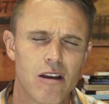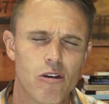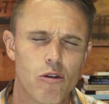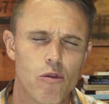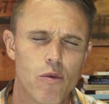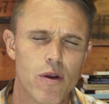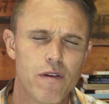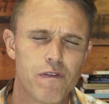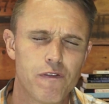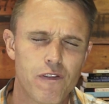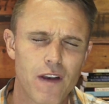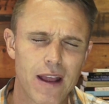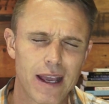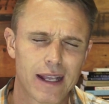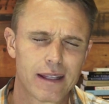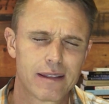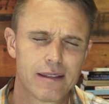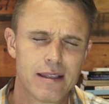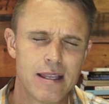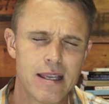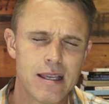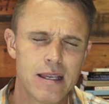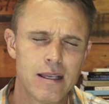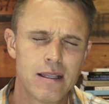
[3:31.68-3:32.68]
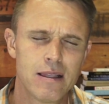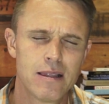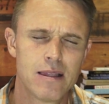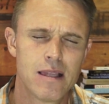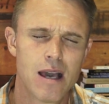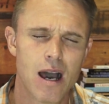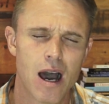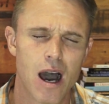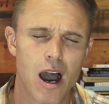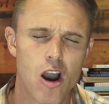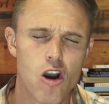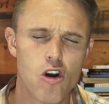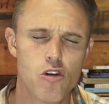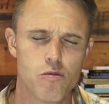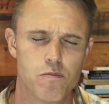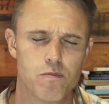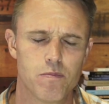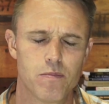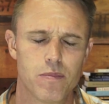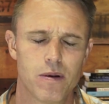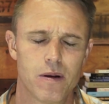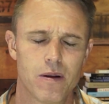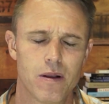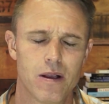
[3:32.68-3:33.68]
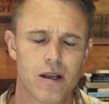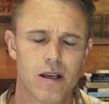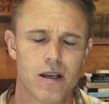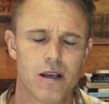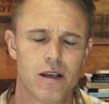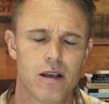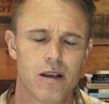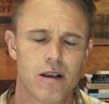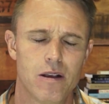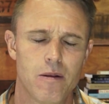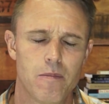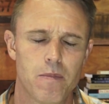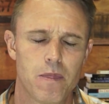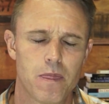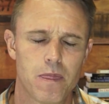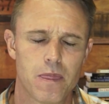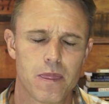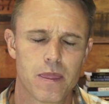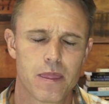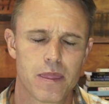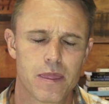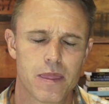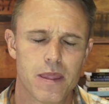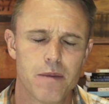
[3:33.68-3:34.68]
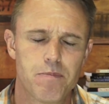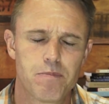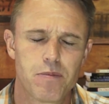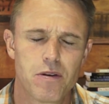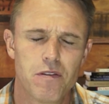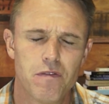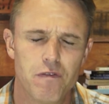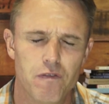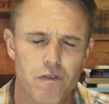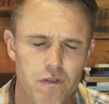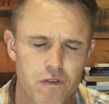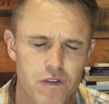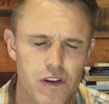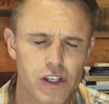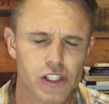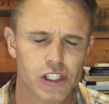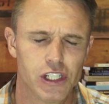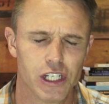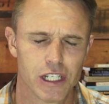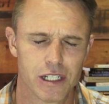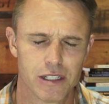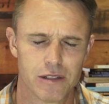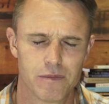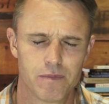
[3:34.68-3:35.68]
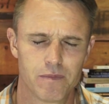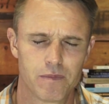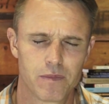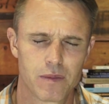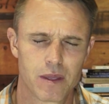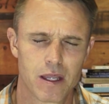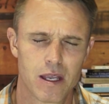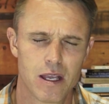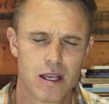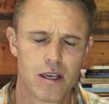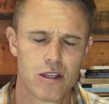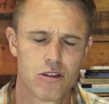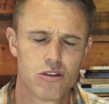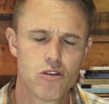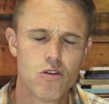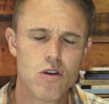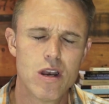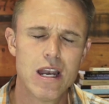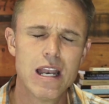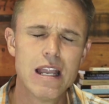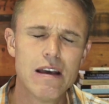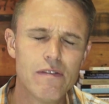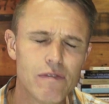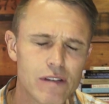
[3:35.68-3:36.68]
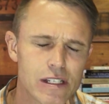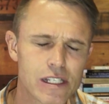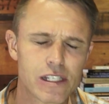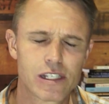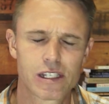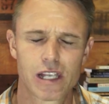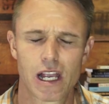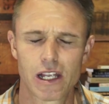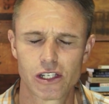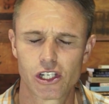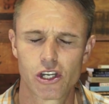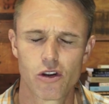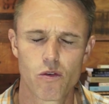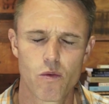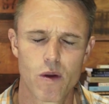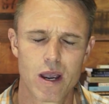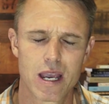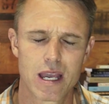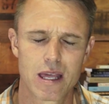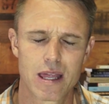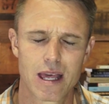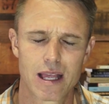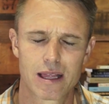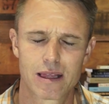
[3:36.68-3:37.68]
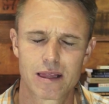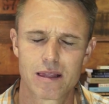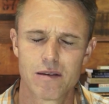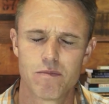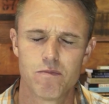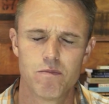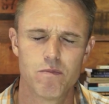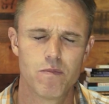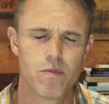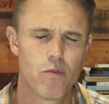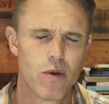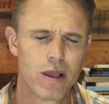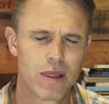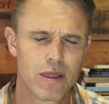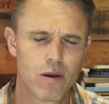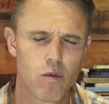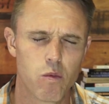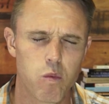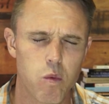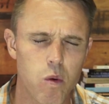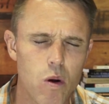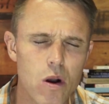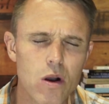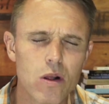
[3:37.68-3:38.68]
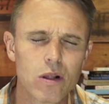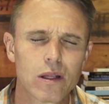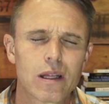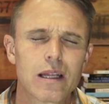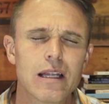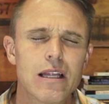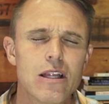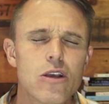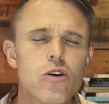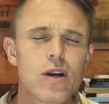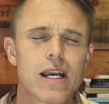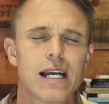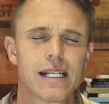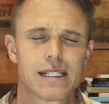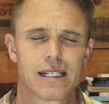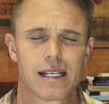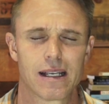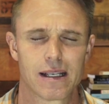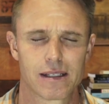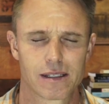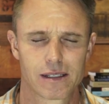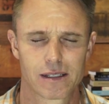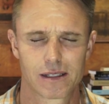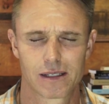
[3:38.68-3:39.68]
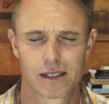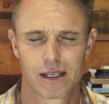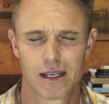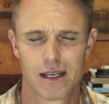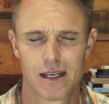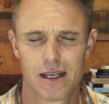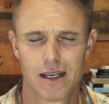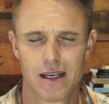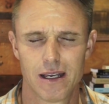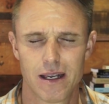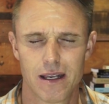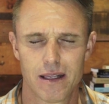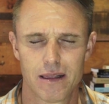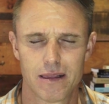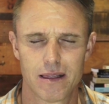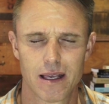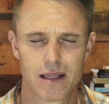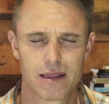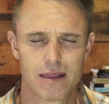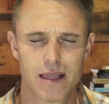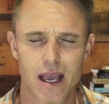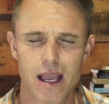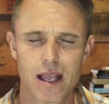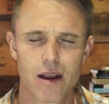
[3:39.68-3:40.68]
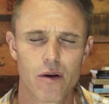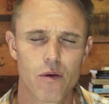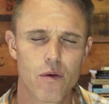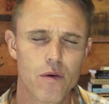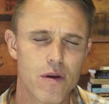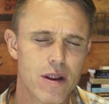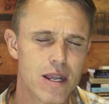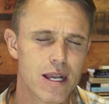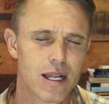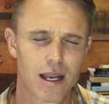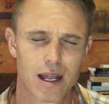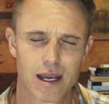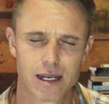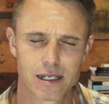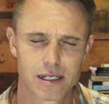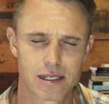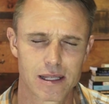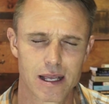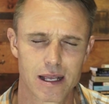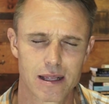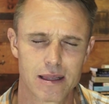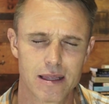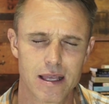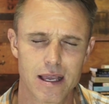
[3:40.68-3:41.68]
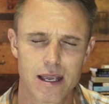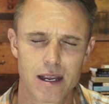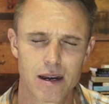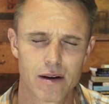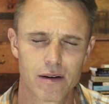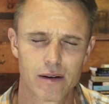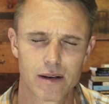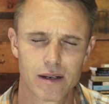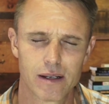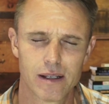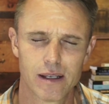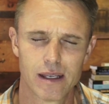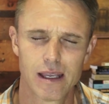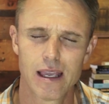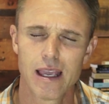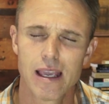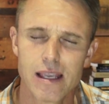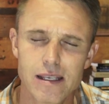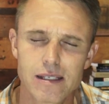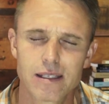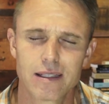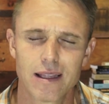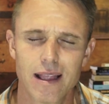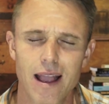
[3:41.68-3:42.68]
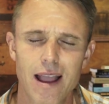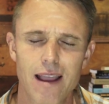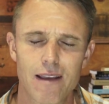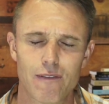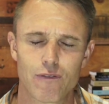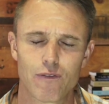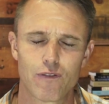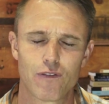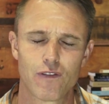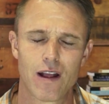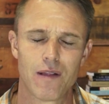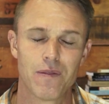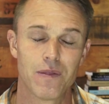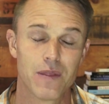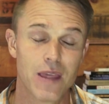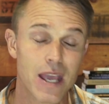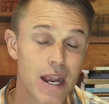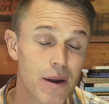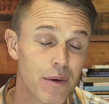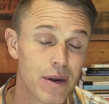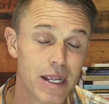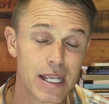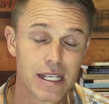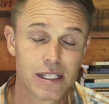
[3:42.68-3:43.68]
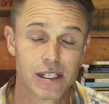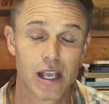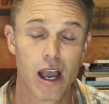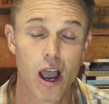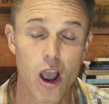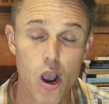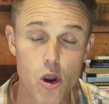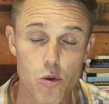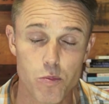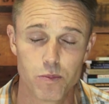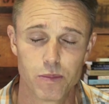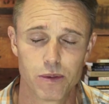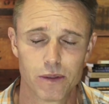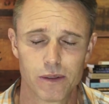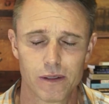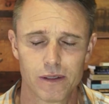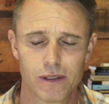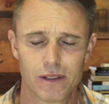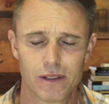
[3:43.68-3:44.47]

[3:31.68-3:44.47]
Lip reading: reflecting the hope, the provision, to live in such a way that when the world look at us, that they realize that there is life and there is hope,